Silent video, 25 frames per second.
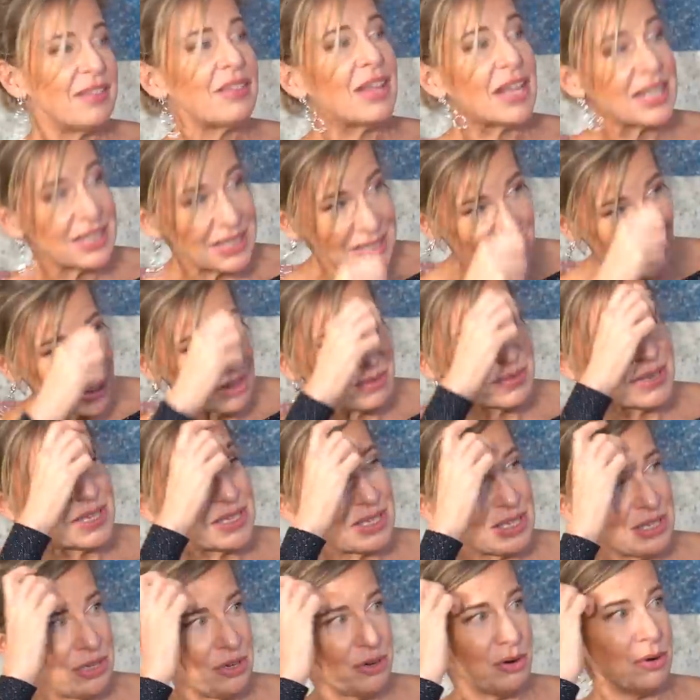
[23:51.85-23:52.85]
and that's the other
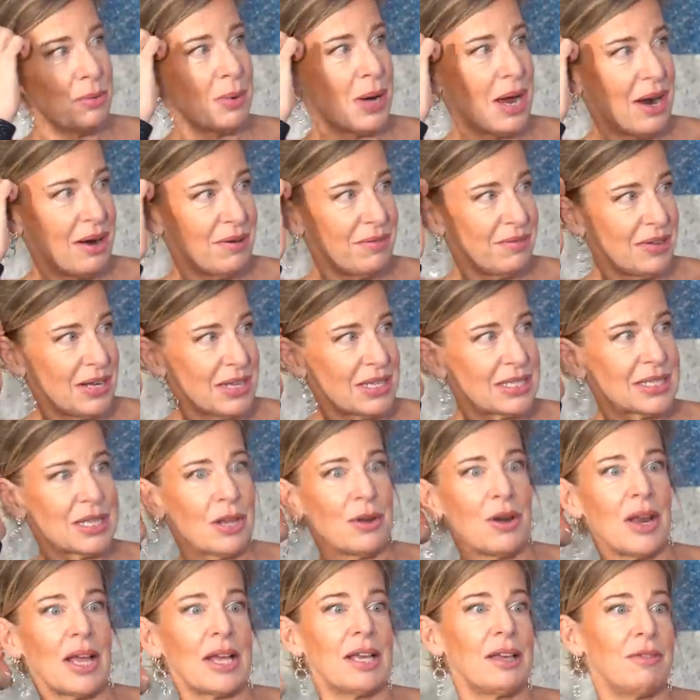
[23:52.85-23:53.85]
reason you're aware of it.
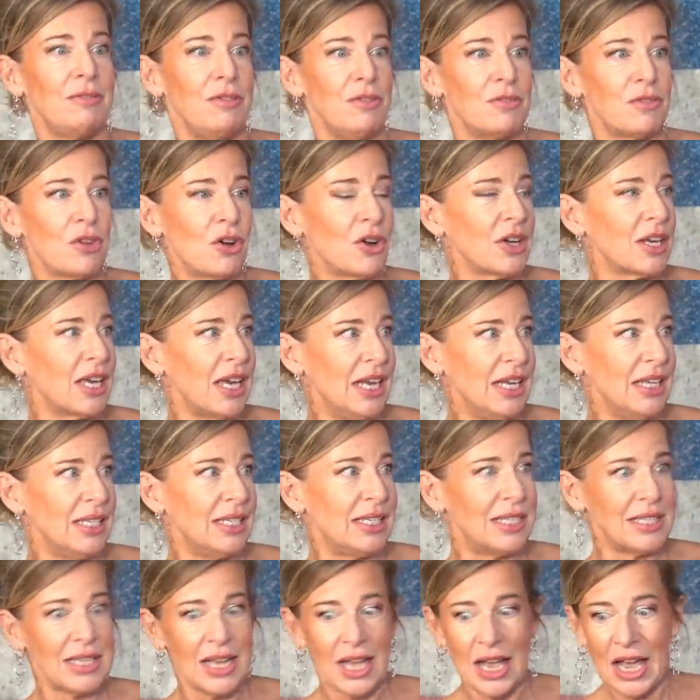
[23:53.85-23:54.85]
So, like, if you've got
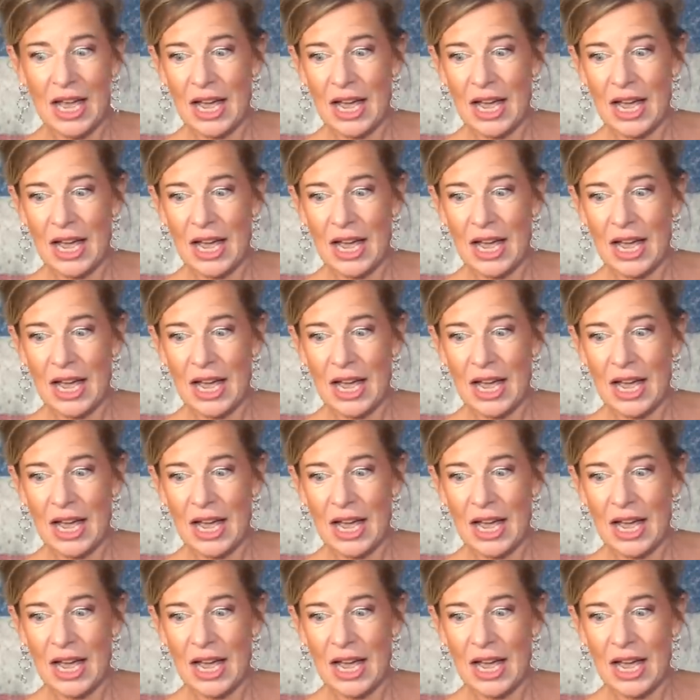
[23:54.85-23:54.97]
kids